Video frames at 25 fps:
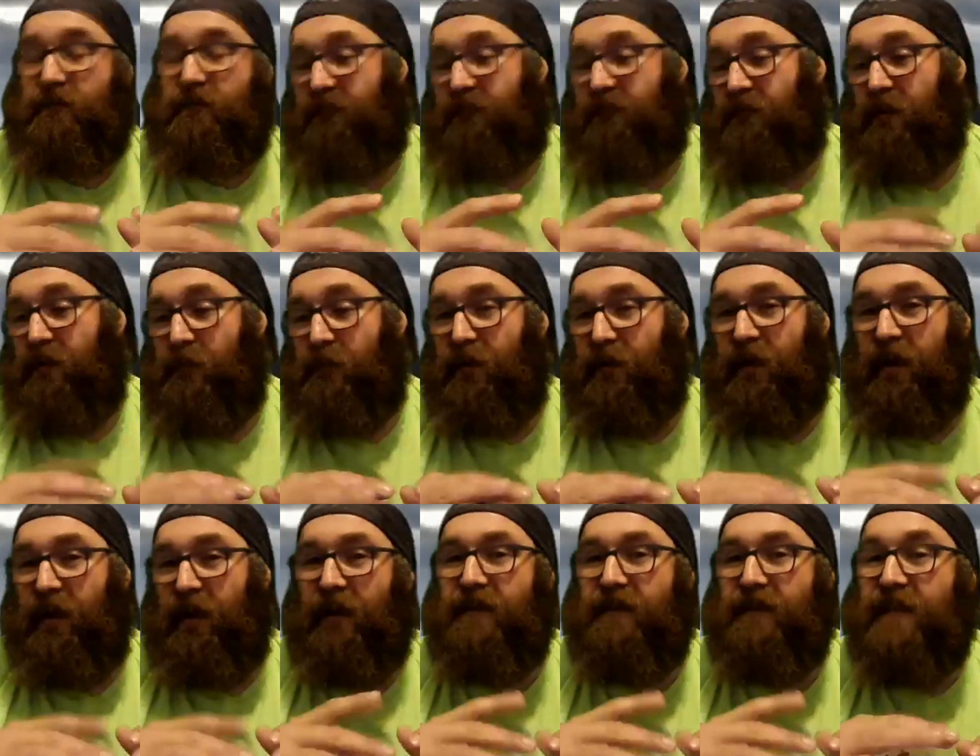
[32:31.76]
bit of
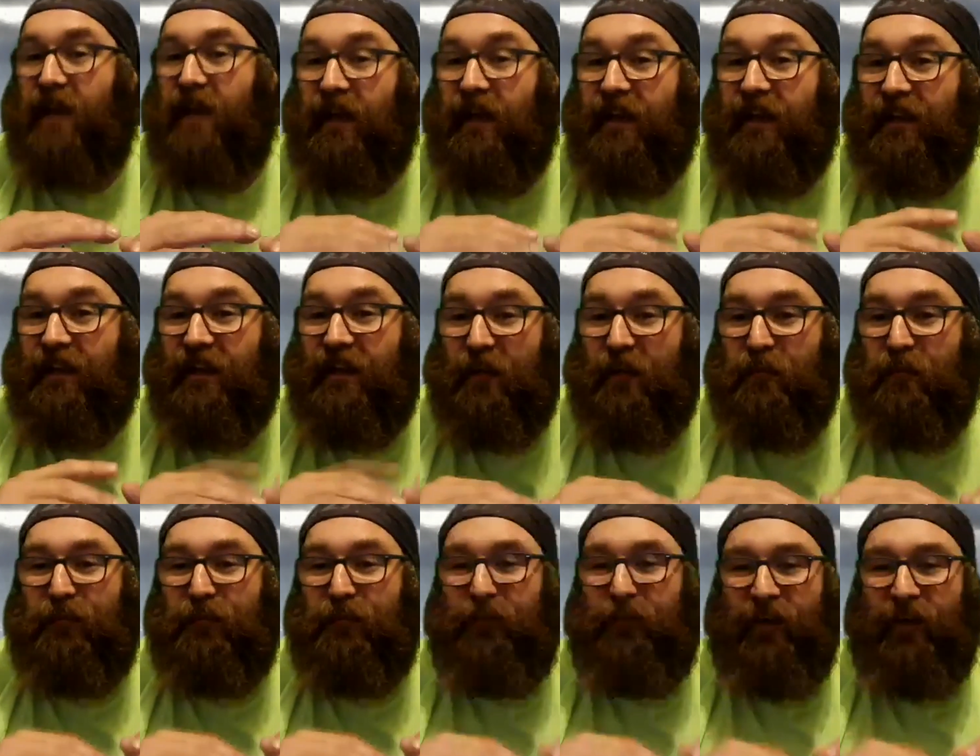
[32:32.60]
anxiety, you know,
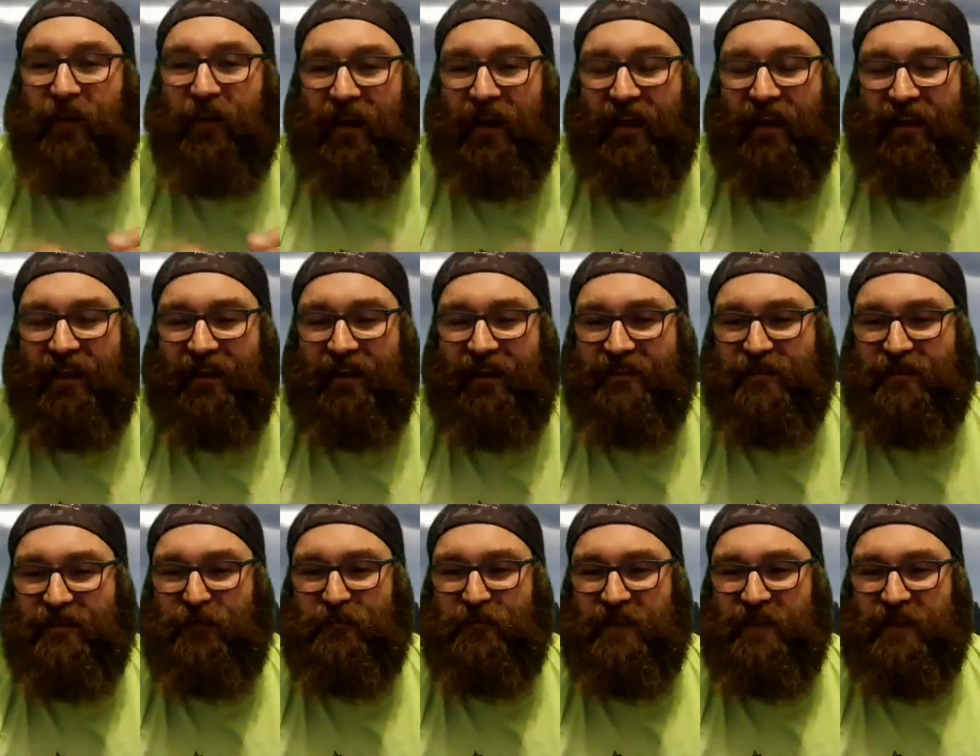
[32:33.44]
before you get in
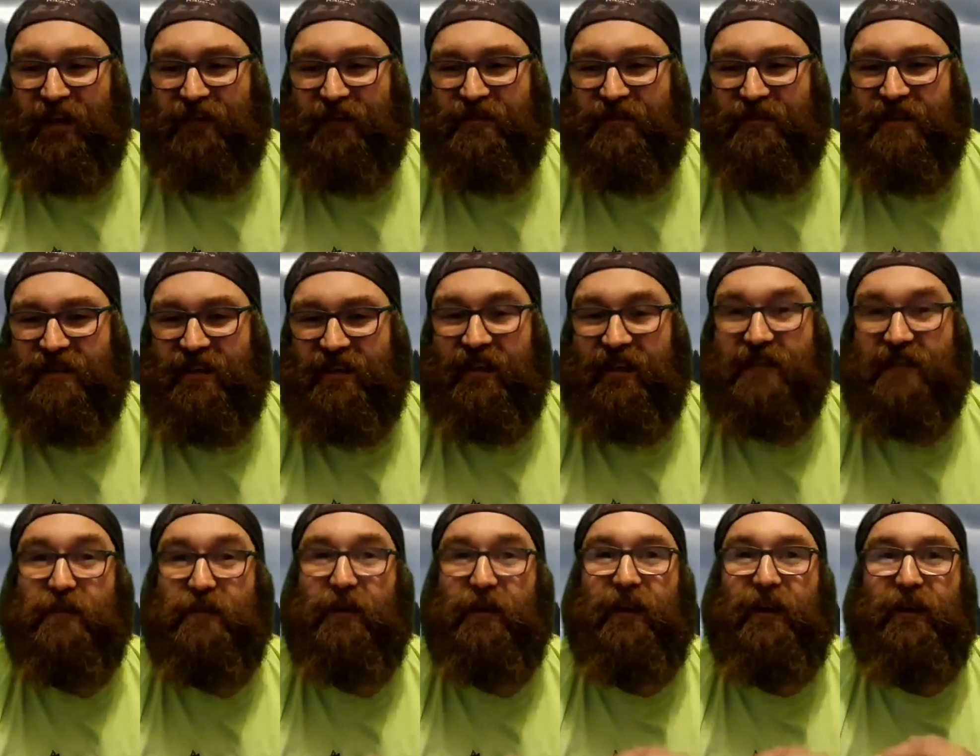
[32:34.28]
sometimes, and that's
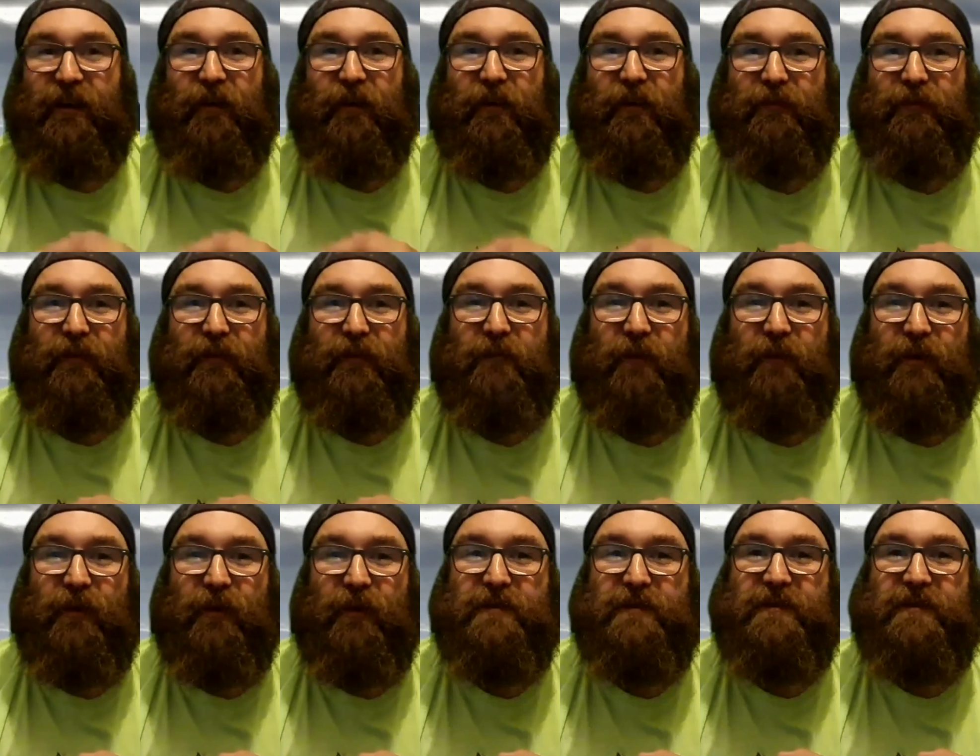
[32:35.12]
quite normal for
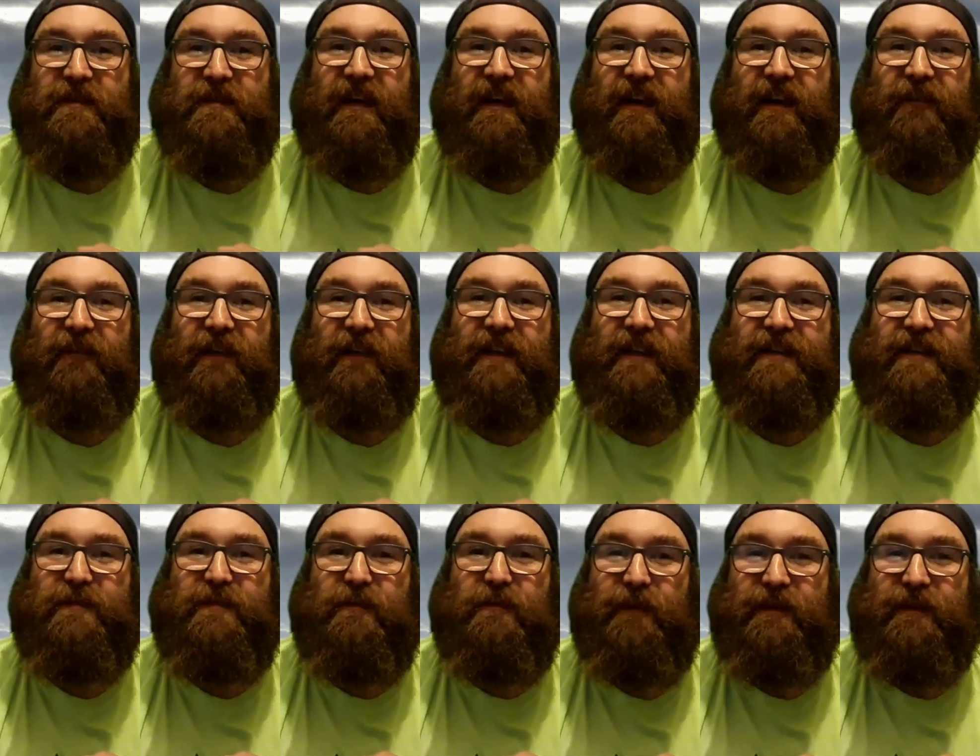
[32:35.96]
most winter
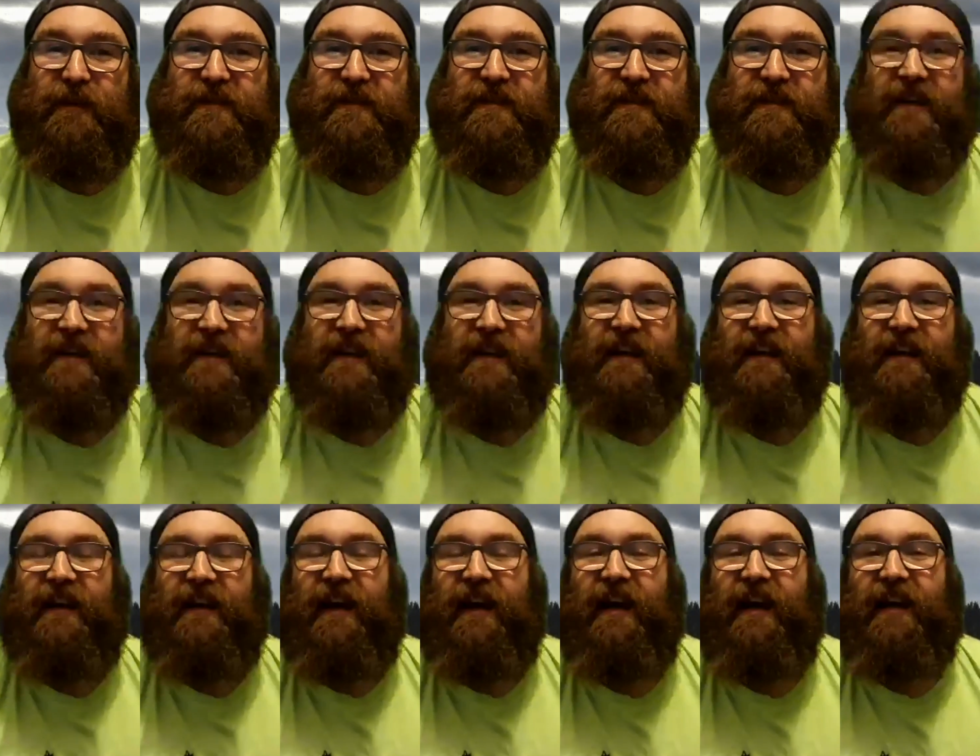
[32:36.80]
swimmers.
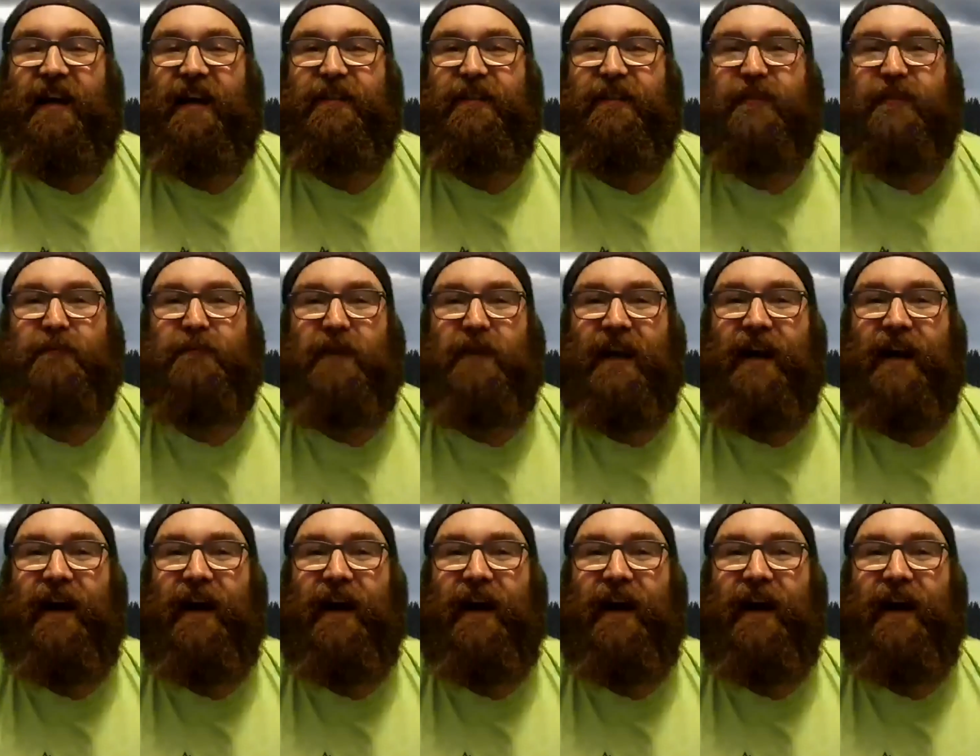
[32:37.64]
Doesn't matter how hard